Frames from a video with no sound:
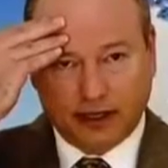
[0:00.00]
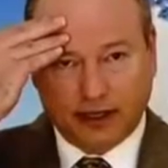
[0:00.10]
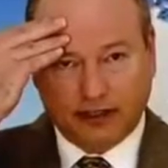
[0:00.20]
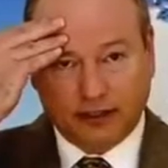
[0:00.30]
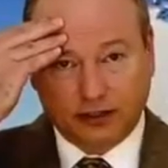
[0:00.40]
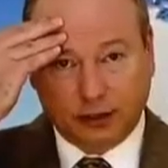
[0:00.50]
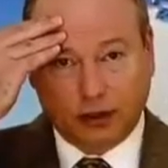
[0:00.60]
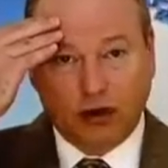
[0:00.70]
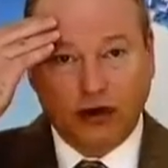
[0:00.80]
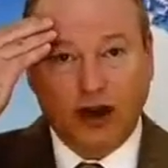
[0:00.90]
It's the
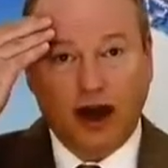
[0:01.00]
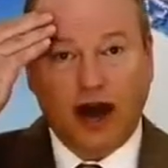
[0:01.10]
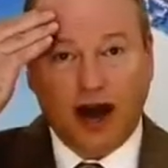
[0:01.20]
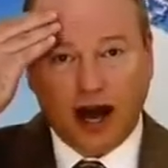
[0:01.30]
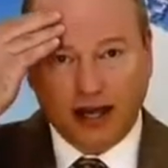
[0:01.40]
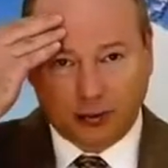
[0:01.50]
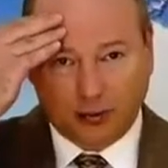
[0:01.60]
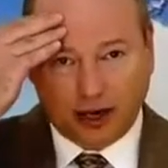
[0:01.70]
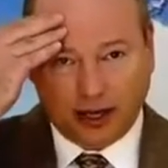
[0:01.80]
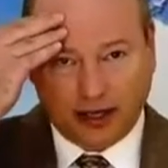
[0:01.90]
so-called higher
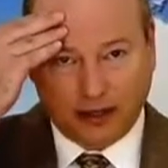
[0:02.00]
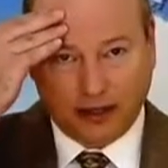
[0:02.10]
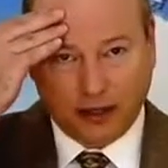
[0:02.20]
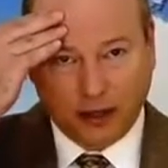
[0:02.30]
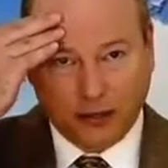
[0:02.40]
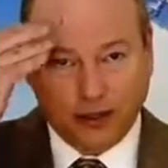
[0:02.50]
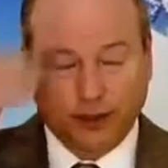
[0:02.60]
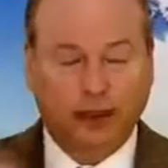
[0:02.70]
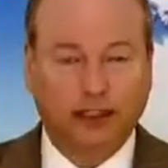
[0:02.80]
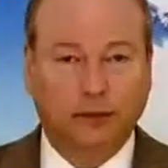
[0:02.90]
brain,
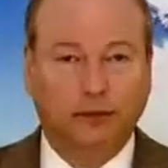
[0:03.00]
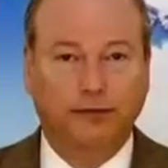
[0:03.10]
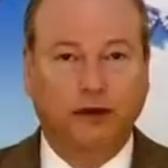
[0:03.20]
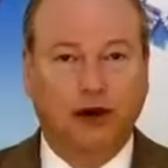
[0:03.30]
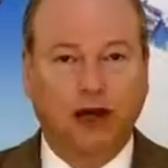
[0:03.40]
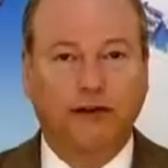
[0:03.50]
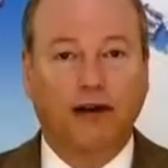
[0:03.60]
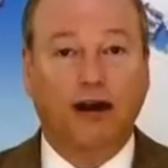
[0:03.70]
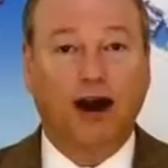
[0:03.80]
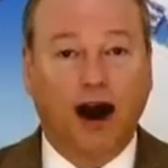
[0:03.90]
responsible for all of
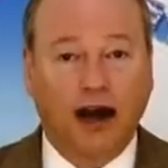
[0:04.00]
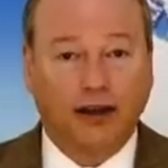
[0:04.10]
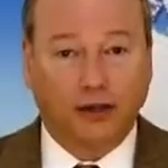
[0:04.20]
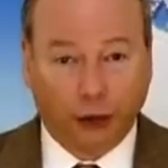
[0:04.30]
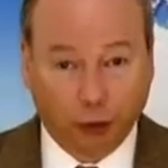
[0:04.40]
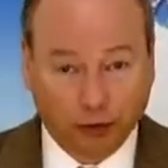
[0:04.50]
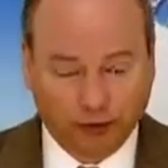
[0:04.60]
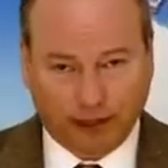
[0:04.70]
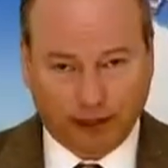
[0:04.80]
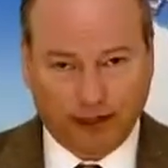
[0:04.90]
our higher
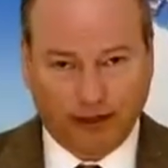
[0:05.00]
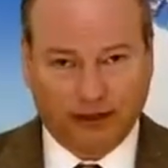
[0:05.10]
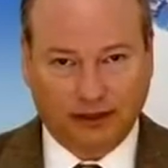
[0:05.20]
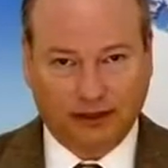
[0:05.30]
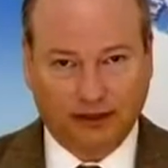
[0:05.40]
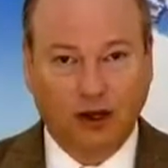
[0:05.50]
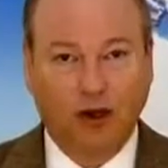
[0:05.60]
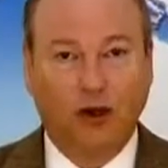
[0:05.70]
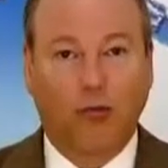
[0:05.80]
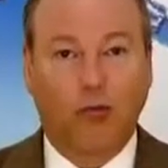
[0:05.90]
human functions:
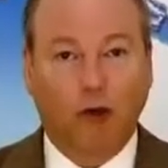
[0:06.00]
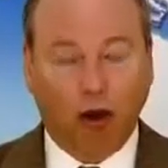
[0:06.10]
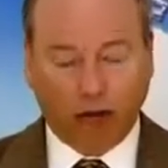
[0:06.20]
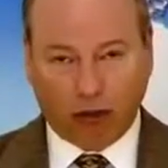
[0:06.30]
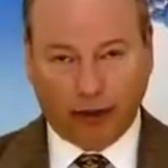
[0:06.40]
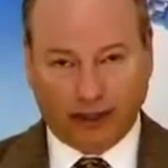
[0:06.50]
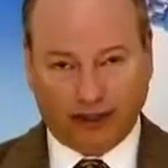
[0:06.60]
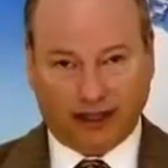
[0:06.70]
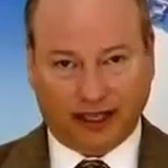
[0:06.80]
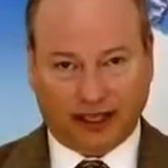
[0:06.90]
moral
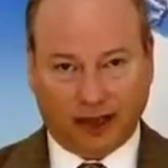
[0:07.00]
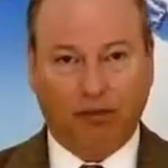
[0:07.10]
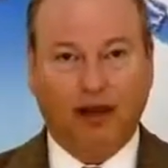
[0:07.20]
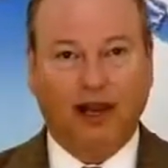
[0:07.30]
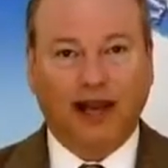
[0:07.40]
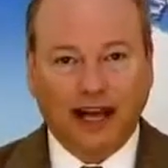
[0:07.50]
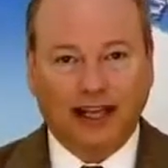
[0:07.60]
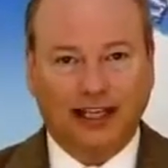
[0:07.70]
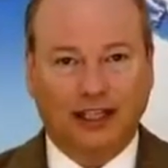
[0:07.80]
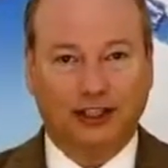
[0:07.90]
reasoning,
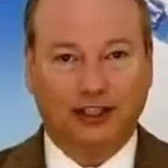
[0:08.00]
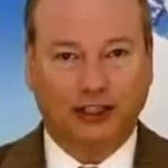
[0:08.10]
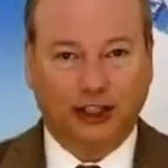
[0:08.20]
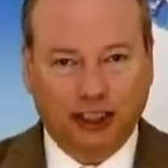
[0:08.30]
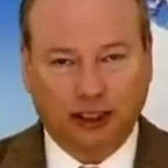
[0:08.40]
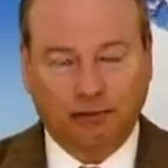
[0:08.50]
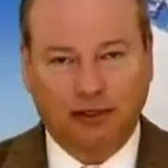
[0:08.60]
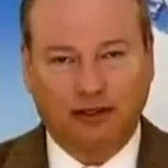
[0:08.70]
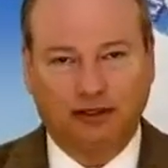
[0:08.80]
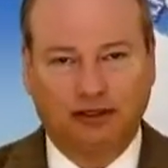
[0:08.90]
planning,
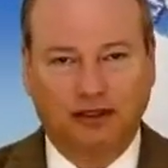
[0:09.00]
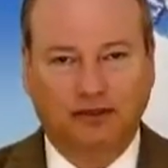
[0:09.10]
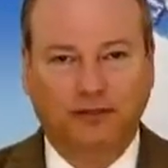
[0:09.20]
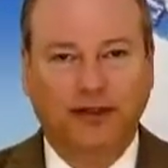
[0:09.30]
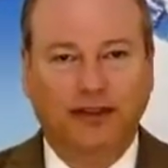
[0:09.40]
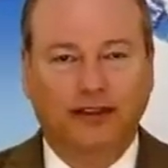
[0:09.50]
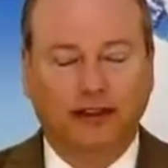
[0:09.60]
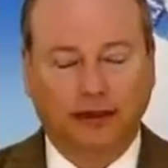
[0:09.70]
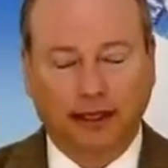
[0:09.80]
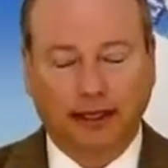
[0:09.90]
judgment,
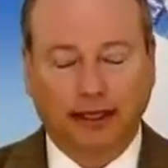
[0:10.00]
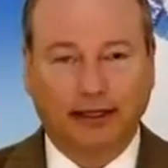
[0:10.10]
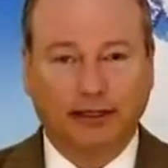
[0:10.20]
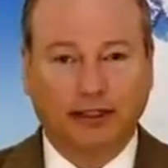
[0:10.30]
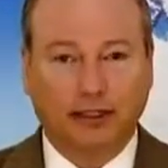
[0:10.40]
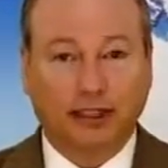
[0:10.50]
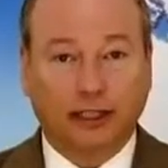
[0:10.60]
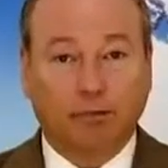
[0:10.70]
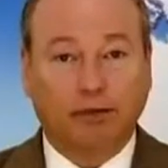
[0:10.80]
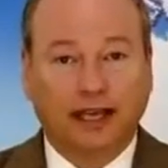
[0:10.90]
the ability to consider
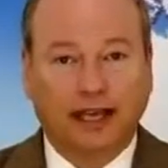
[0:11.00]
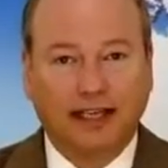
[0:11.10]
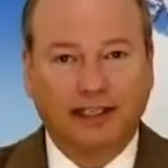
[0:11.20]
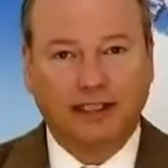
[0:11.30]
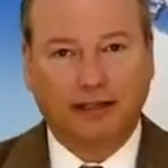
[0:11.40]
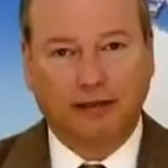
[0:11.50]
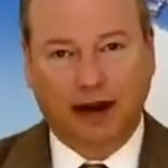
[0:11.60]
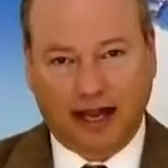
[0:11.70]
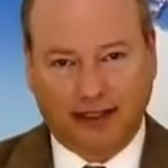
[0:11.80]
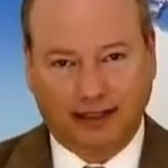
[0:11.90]
the implications of our
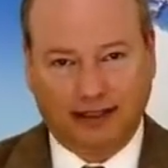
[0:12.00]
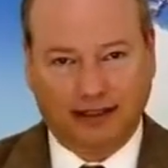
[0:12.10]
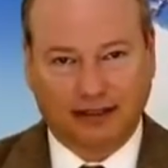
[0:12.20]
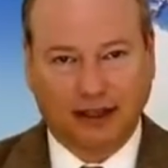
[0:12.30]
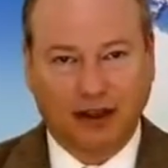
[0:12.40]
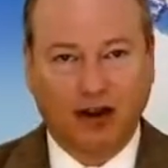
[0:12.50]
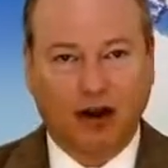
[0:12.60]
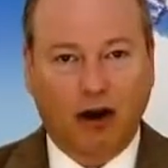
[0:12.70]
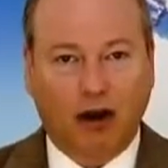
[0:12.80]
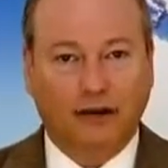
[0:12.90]
actions.
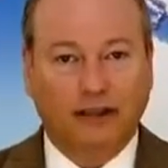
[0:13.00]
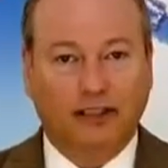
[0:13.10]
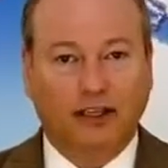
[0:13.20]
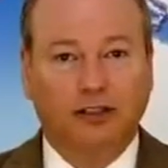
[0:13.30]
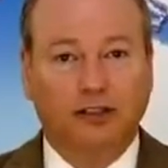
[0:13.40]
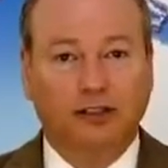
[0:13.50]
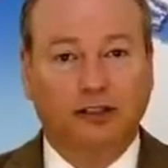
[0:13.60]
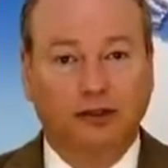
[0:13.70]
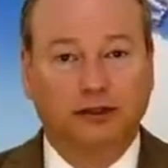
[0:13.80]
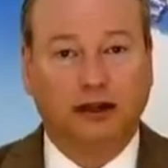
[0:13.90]
All of this
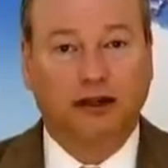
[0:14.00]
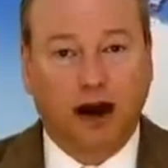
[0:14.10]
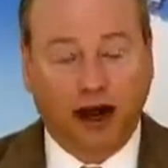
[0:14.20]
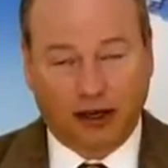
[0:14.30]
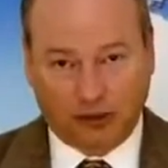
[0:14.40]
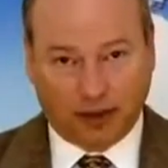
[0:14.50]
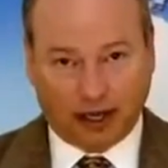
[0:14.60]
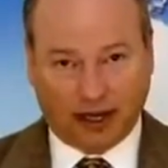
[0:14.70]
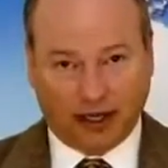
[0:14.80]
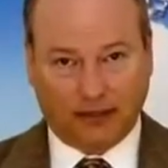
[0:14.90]
constitutes our higher
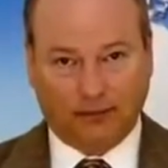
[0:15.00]
brain.